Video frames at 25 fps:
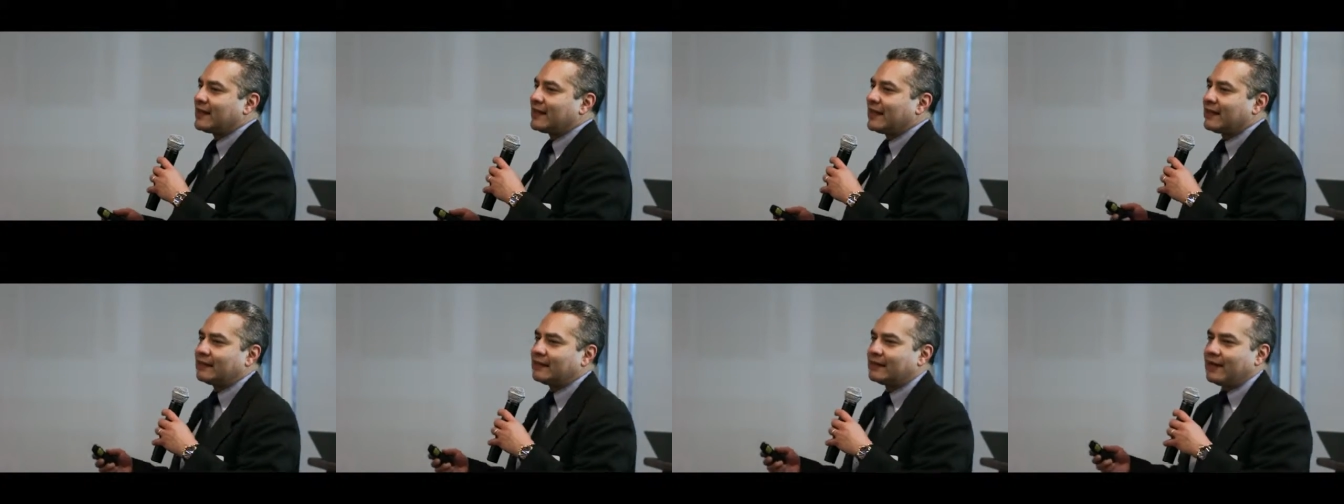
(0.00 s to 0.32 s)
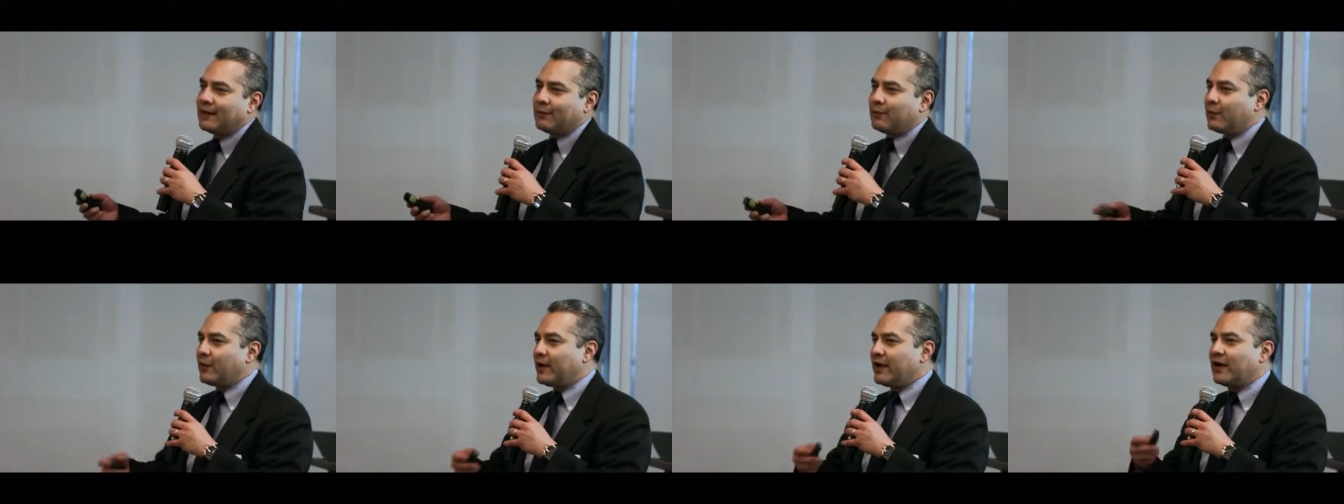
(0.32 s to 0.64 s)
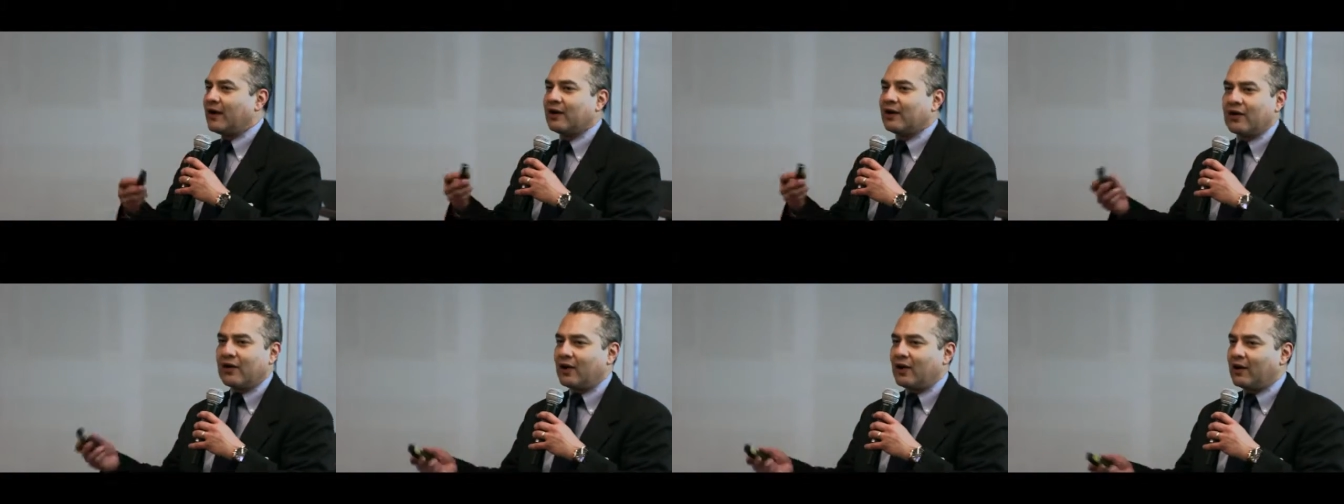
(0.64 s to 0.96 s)
that
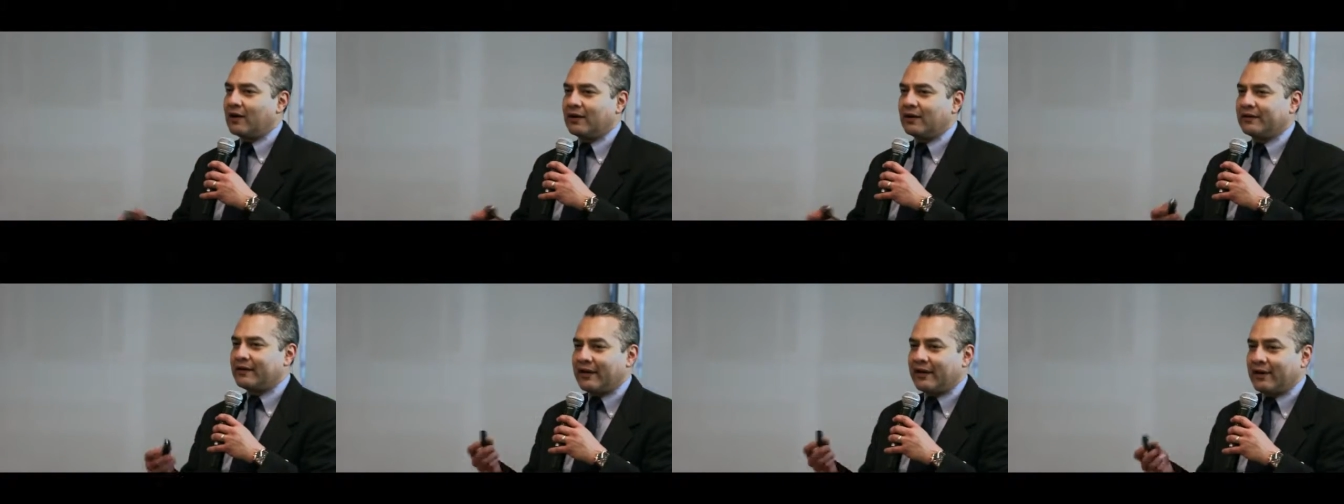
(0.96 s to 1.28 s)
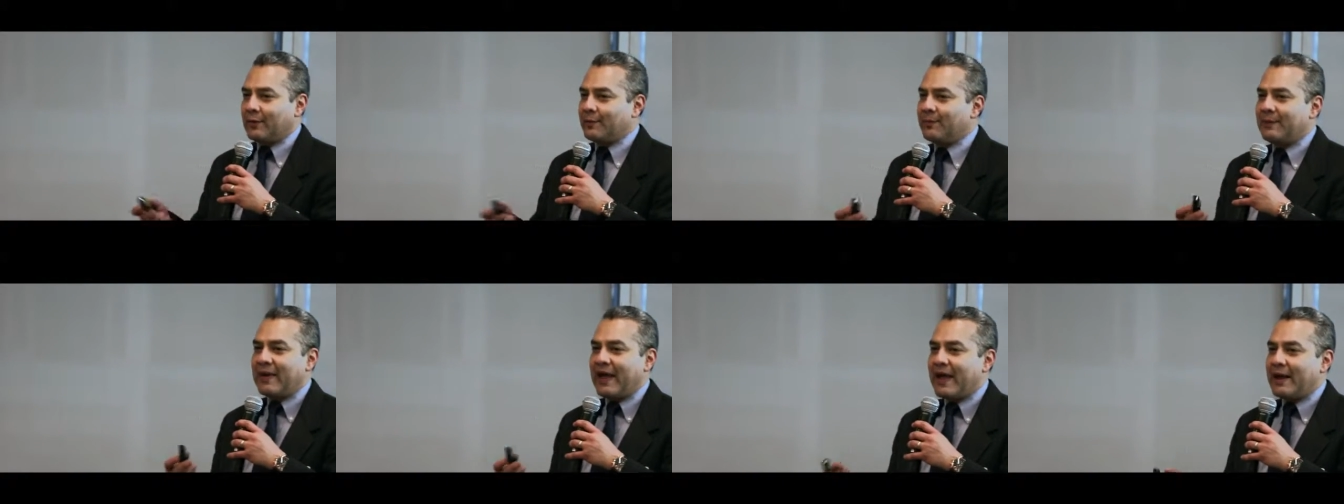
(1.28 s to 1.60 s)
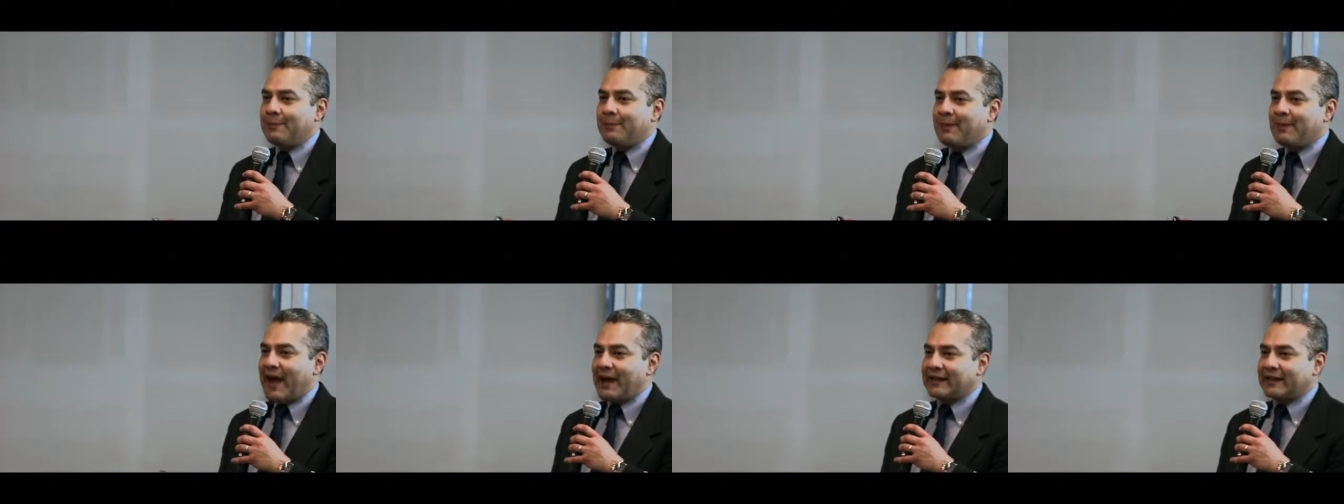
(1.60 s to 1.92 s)
are
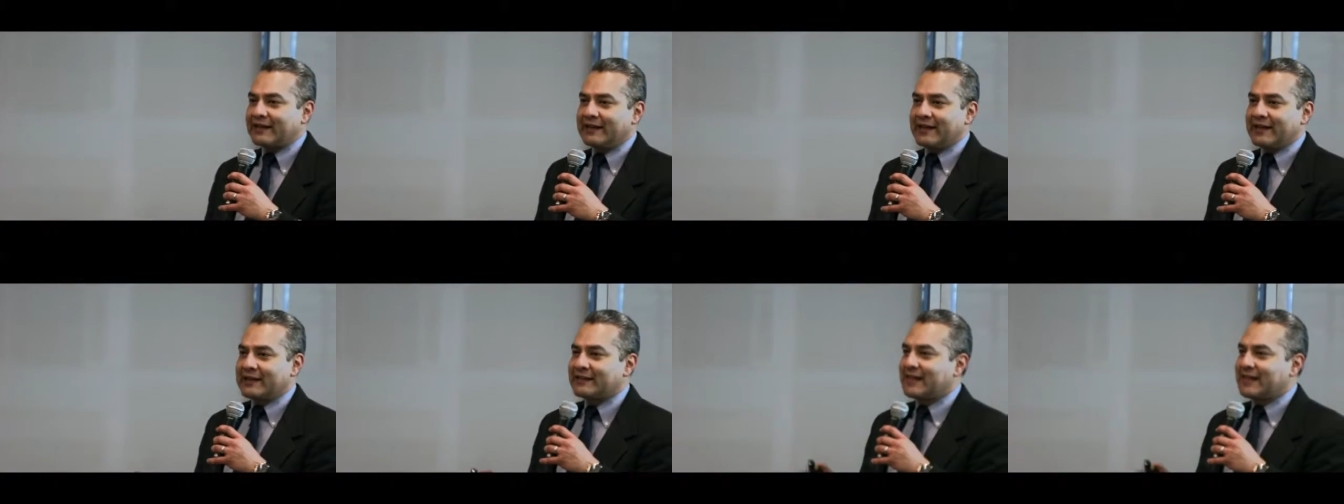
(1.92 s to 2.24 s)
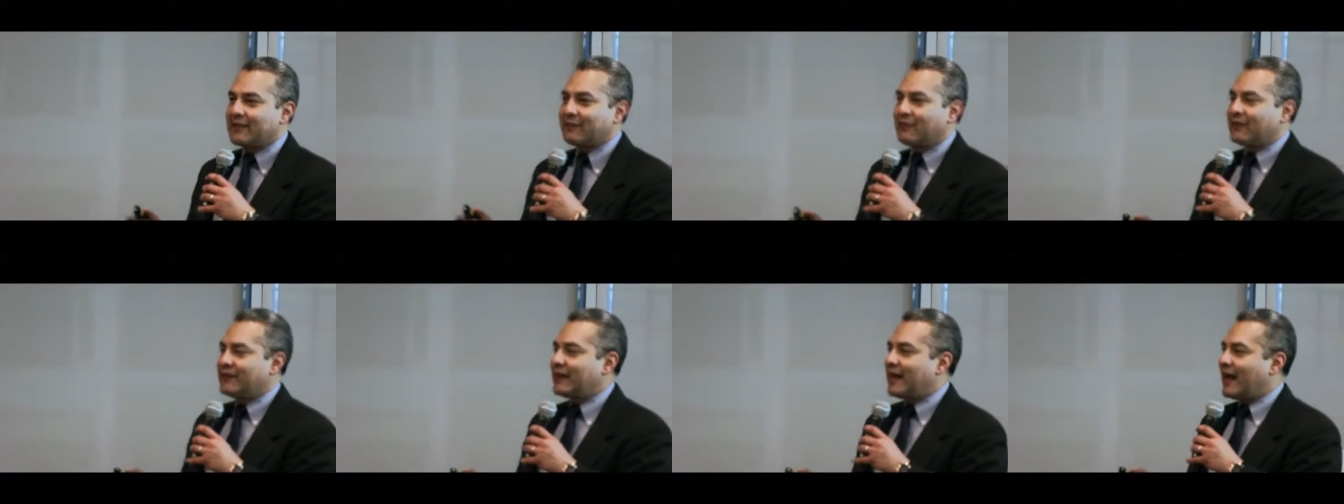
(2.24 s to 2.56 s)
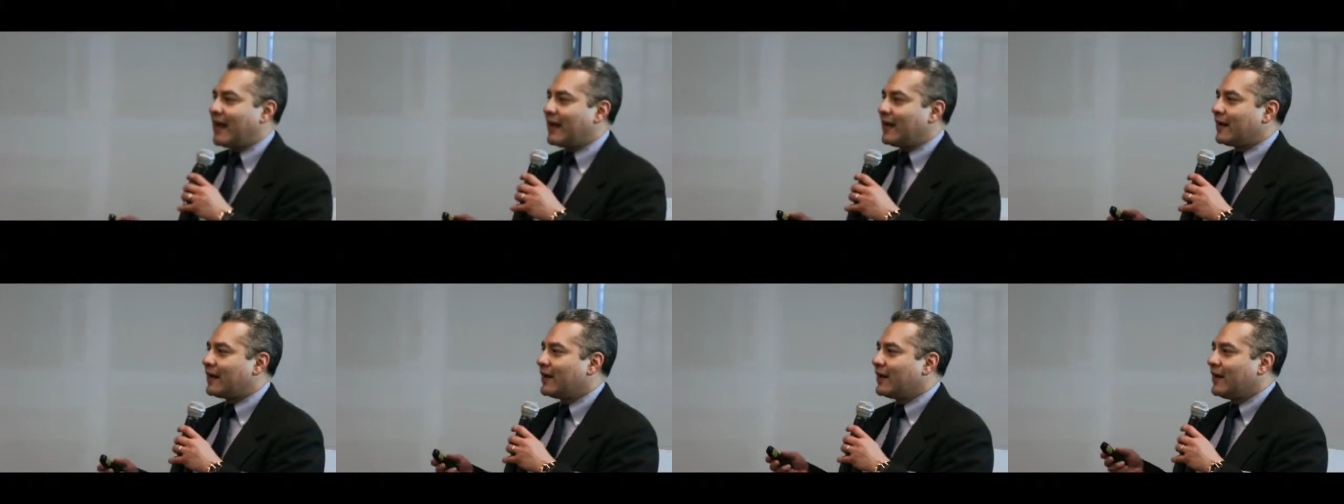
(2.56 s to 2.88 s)
impacting us every
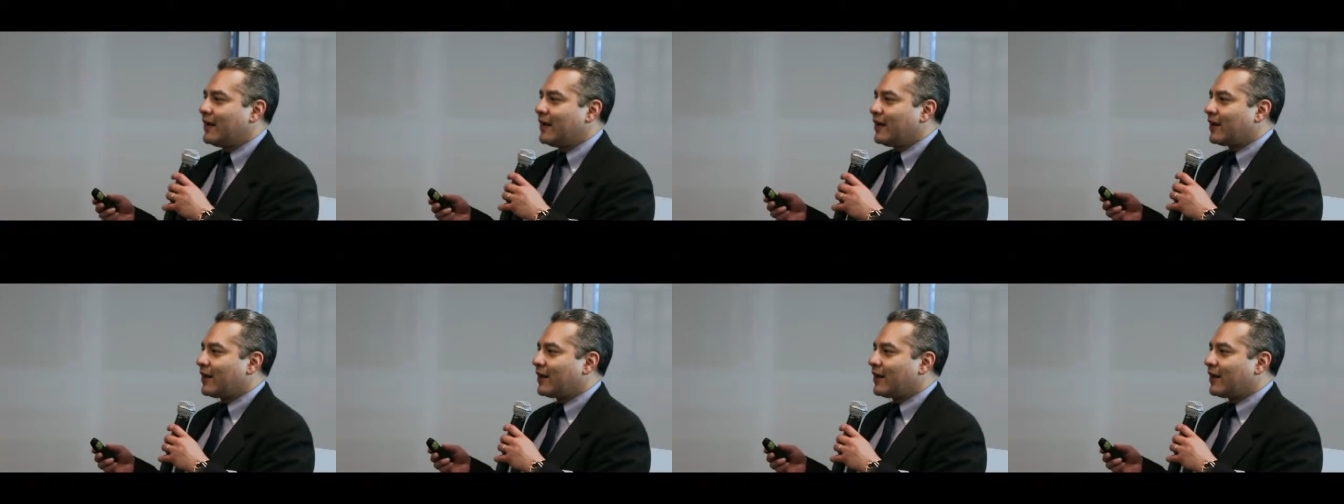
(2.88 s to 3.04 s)
day.